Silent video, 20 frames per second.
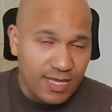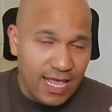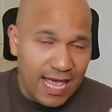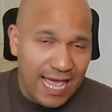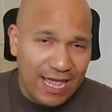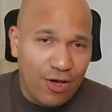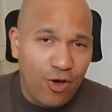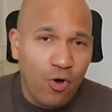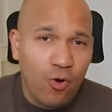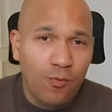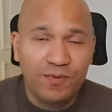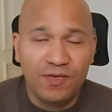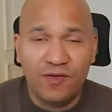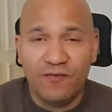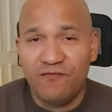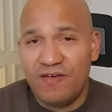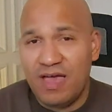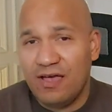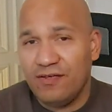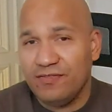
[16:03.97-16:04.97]
I hope you
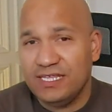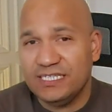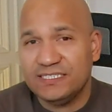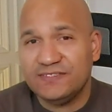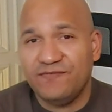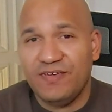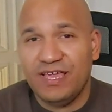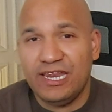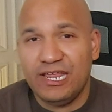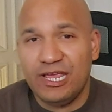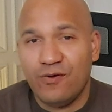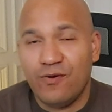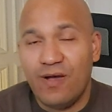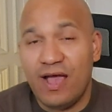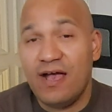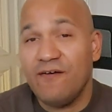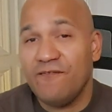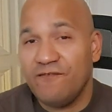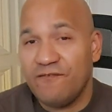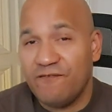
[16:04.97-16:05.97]
found this video
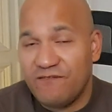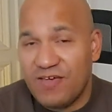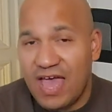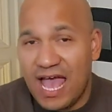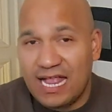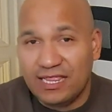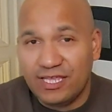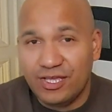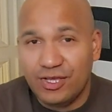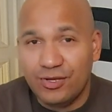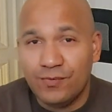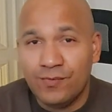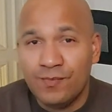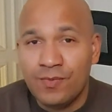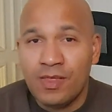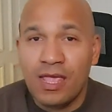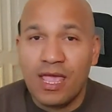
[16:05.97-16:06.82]
of value.